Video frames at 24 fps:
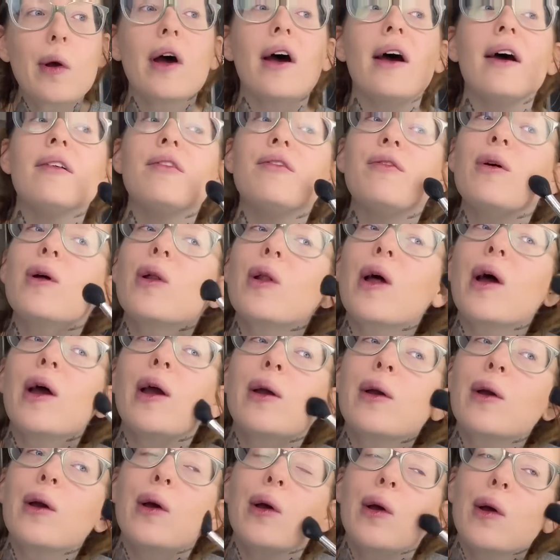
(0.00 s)
I feel
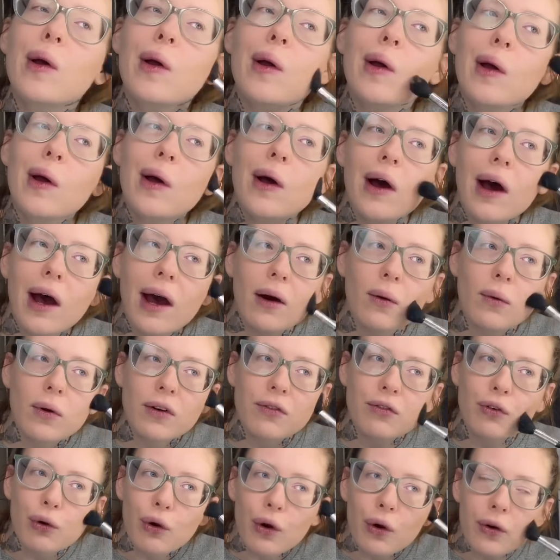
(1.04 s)
like I would
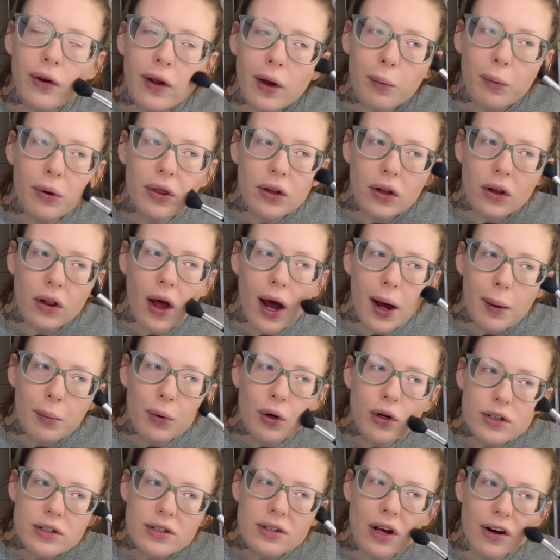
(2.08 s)
have grown up with a lot
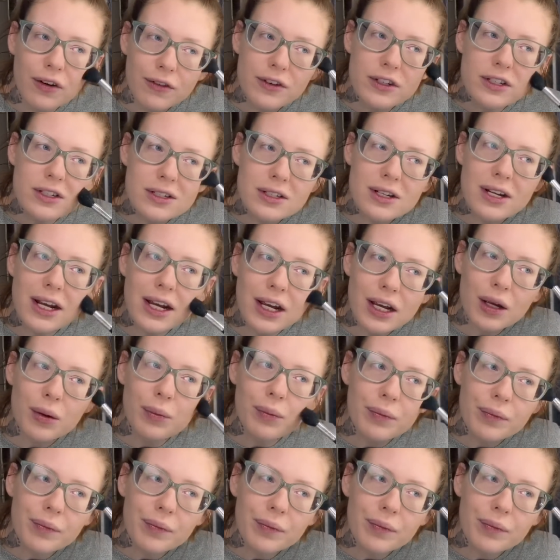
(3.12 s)
more self-esteem.